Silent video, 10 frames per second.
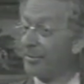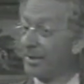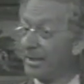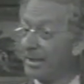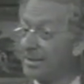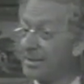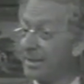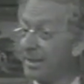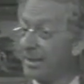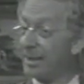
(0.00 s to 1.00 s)
When the kid's
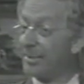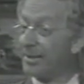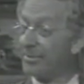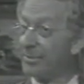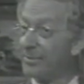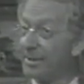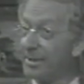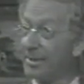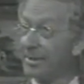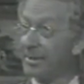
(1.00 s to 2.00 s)
dead, I'll be the only one
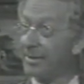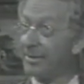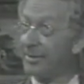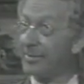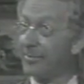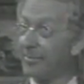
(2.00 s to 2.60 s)
that can clear you.